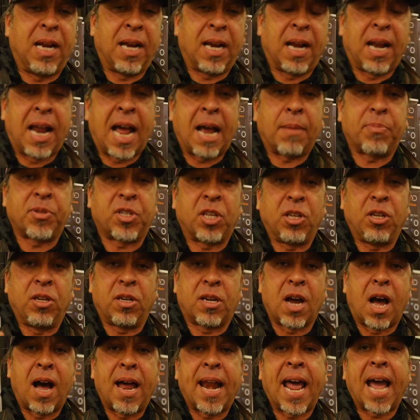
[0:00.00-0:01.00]
little apps that you
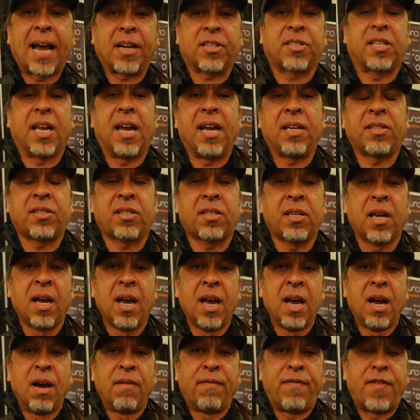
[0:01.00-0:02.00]
can't access,
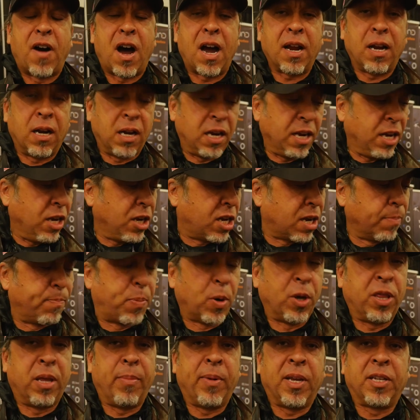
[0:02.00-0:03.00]
finally you can
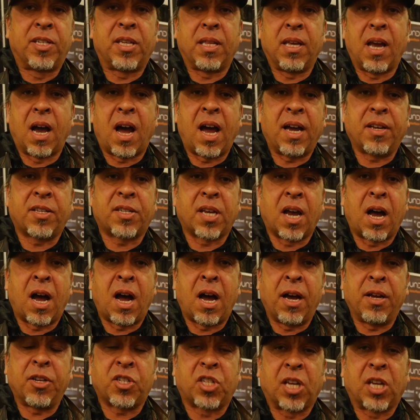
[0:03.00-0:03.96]
put them into the ITAR,